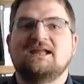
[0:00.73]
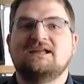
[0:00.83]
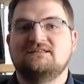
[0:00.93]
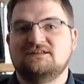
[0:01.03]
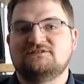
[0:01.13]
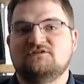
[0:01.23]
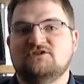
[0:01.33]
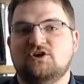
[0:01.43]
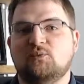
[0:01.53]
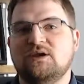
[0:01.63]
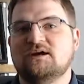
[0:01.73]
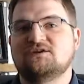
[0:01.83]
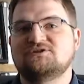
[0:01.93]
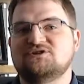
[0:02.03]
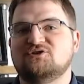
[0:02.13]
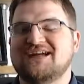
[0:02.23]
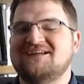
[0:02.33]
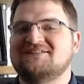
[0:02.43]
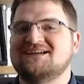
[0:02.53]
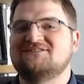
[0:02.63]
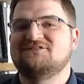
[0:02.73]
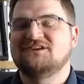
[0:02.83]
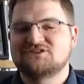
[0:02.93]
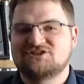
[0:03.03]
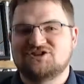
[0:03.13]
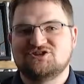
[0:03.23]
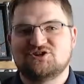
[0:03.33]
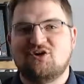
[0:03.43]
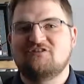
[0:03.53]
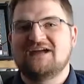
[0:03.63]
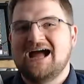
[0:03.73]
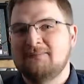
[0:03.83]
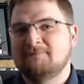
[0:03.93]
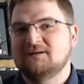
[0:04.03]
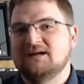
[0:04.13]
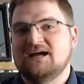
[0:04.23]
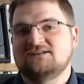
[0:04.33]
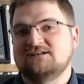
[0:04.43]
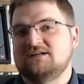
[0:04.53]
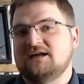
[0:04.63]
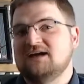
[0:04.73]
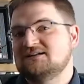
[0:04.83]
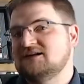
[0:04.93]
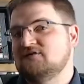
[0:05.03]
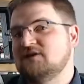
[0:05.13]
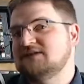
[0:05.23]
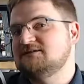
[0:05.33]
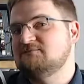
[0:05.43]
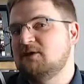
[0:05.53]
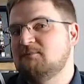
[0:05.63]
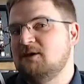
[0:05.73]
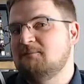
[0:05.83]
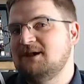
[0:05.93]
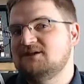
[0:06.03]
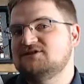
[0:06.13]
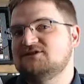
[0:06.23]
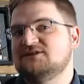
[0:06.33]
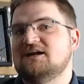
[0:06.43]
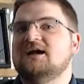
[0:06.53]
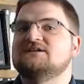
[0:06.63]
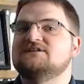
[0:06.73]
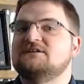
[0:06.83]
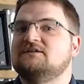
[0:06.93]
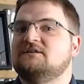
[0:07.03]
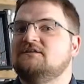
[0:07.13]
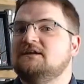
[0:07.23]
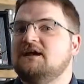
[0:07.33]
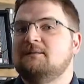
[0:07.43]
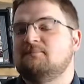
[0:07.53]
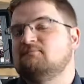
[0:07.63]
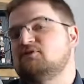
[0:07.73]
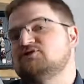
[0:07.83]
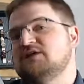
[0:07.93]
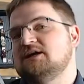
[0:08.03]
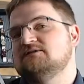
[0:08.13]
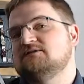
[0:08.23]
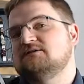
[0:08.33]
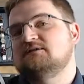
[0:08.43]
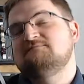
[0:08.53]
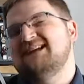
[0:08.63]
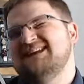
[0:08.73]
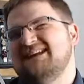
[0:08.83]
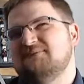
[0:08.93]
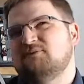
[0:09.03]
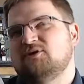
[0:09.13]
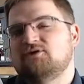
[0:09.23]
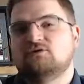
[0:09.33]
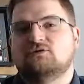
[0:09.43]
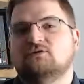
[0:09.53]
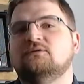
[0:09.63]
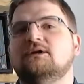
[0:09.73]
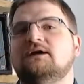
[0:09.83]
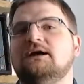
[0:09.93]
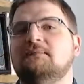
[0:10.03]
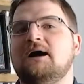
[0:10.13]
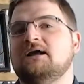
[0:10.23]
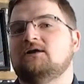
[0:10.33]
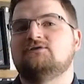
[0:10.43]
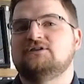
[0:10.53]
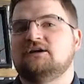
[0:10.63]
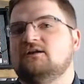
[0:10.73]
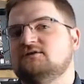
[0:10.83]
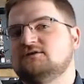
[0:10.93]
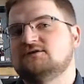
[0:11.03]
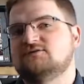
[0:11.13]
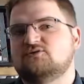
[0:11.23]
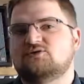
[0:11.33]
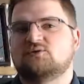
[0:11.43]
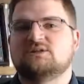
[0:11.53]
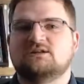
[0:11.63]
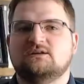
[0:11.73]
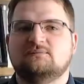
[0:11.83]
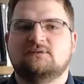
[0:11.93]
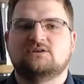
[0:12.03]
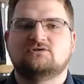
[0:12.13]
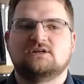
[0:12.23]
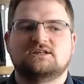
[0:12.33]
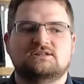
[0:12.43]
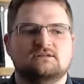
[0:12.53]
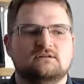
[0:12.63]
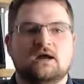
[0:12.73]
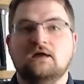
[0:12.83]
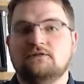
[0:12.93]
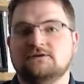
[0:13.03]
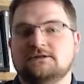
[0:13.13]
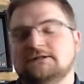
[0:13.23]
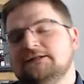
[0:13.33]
In this video, we are going to look at the advantages of AMP, as in accelerated mobile pages, as in the AMP project that are mainly led by Google, including others, Twitter, Pinterest, and others.